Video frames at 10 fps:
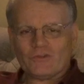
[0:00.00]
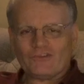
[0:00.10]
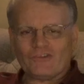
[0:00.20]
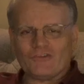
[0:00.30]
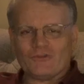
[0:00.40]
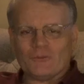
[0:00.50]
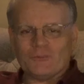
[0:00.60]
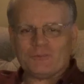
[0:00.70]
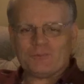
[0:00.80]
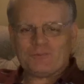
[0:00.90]
does it do?
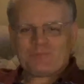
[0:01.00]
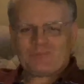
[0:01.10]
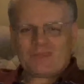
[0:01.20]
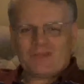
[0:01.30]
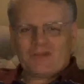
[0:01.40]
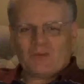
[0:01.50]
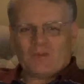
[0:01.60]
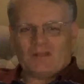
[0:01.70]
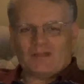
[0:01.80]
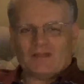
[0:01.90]
Well,